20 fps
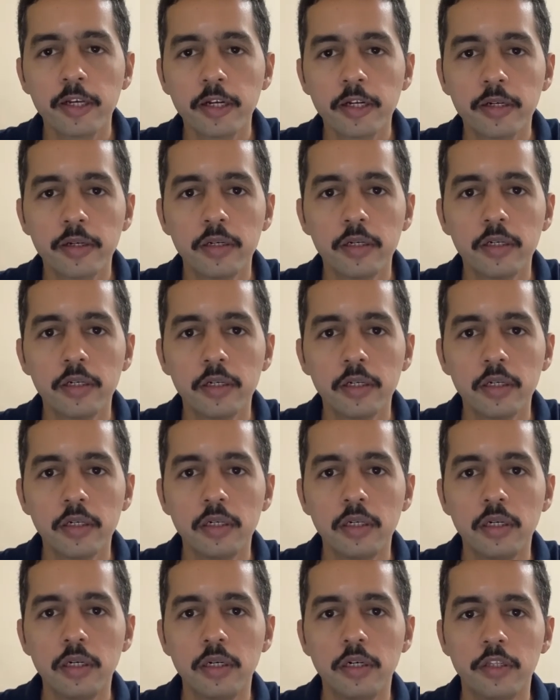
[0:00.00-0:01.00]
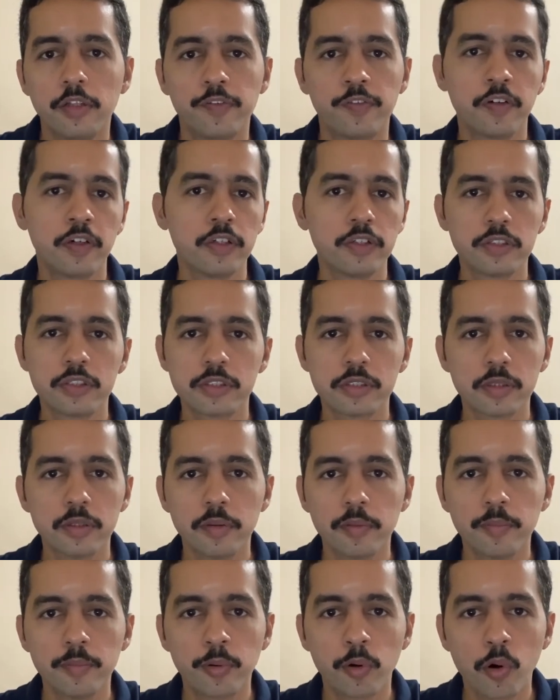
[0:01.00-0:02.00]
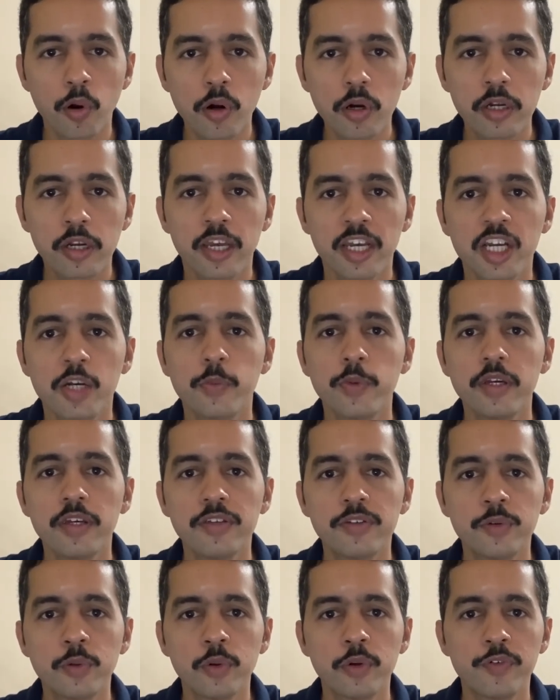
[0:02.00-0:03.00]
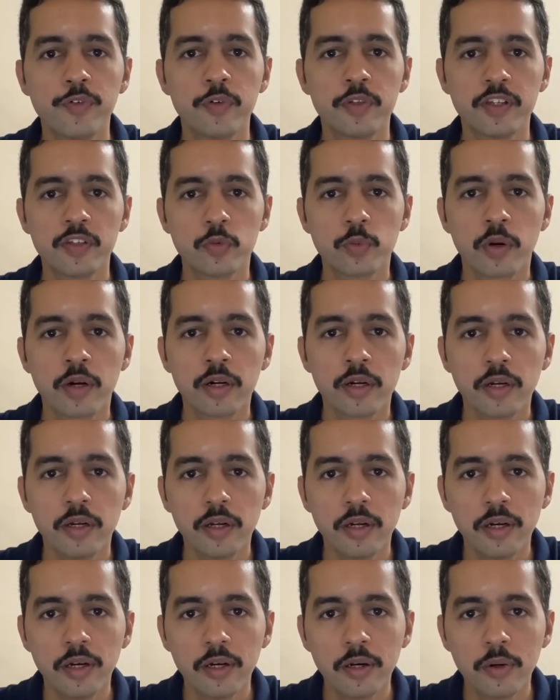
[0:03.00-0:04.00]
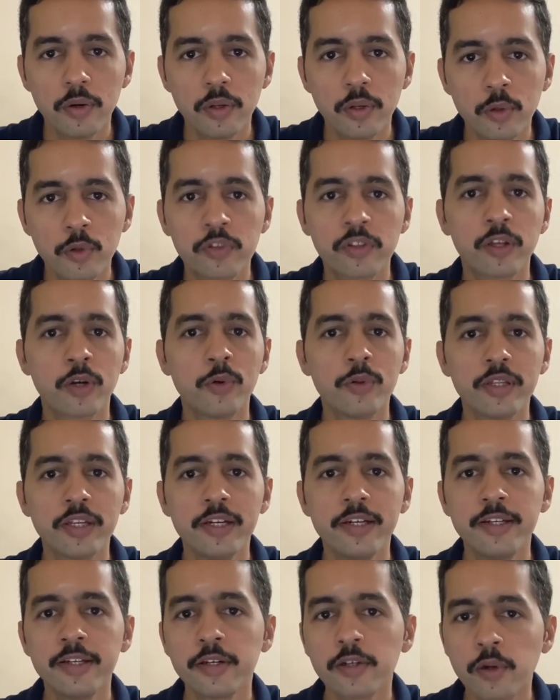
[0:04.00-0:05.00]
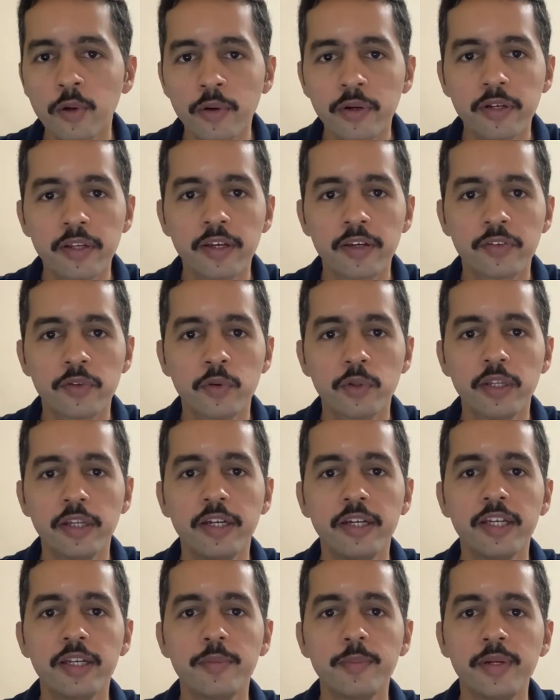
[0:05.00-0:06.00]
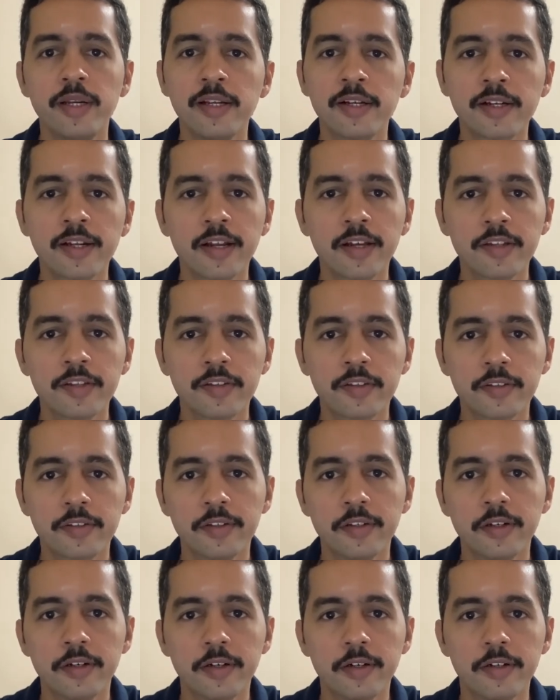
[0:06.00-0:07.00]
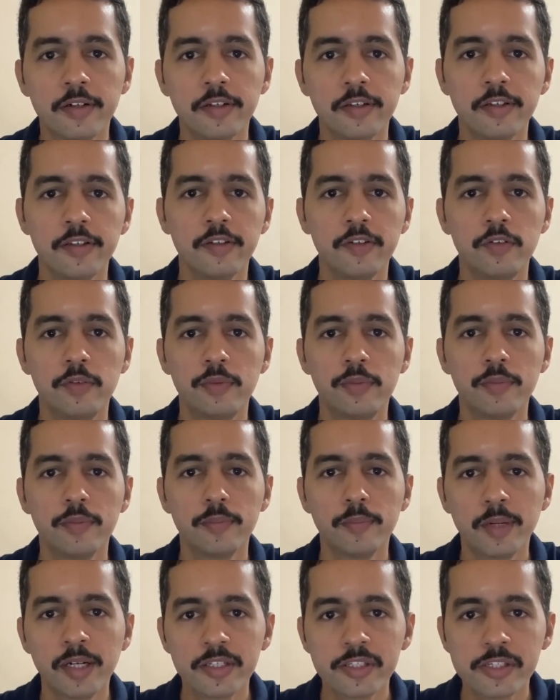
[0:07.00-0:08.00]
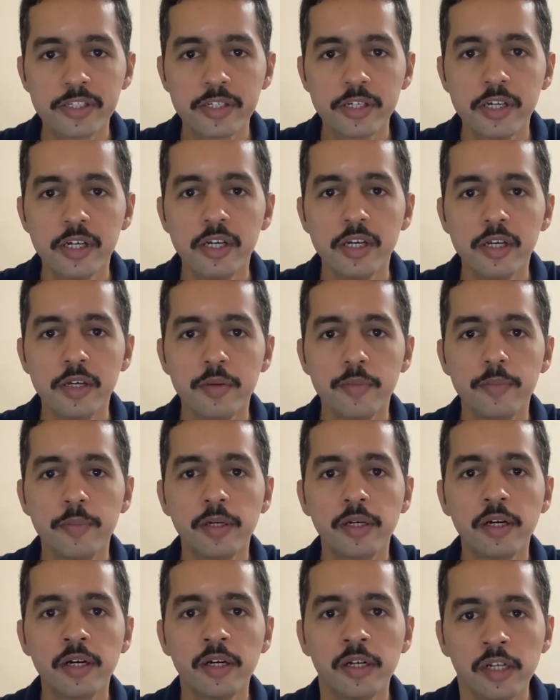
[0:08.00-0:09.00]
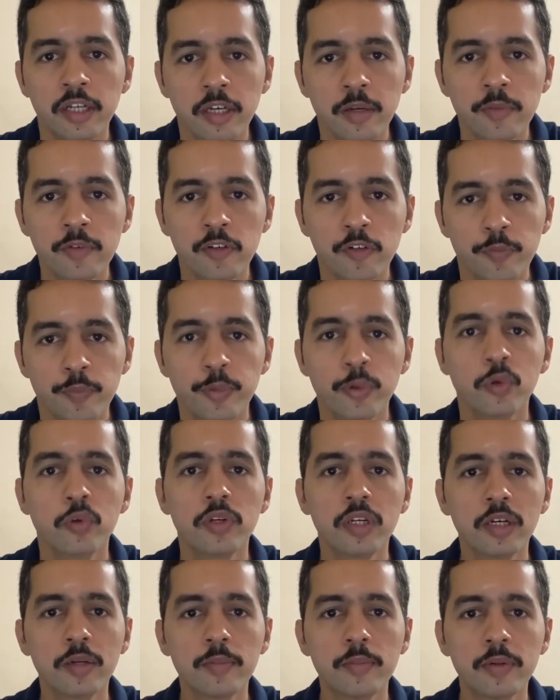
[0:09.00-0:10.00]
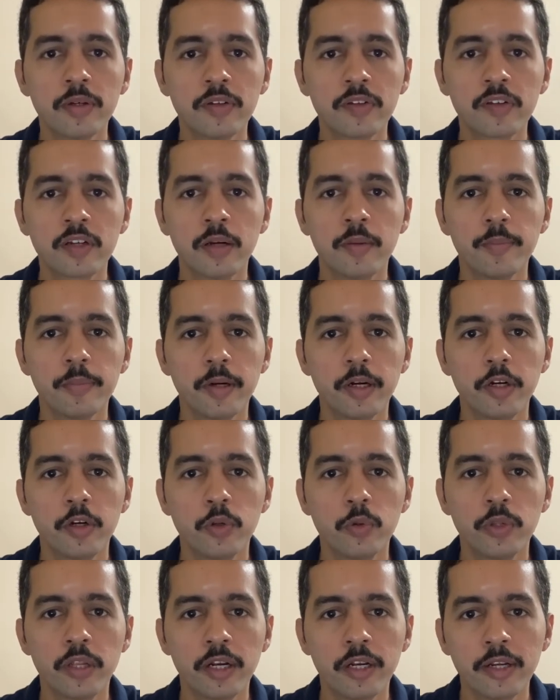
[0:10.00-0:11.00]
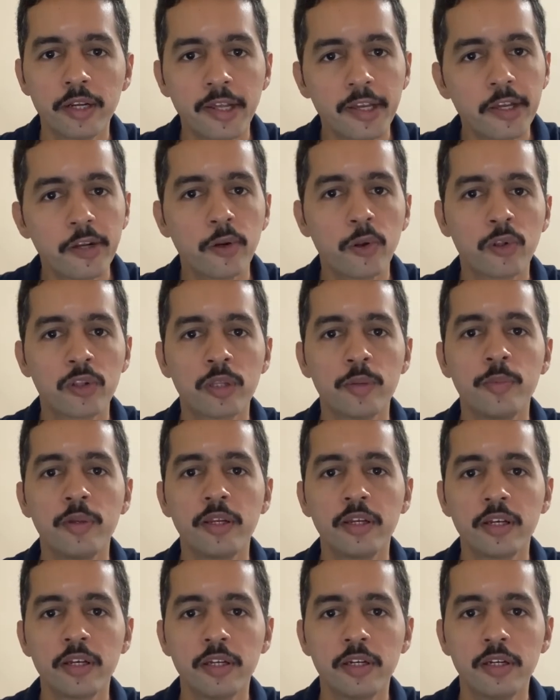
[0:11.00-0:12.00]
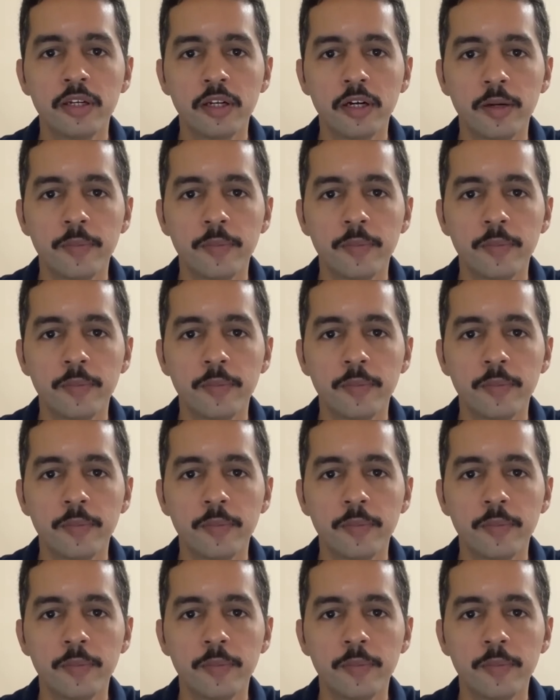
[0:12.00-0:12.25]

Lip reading: it. The first broad takeaway is, if you just looks around the Indian context, the Indian middle class is much bigger in terms of pure numbers compared to the entire North American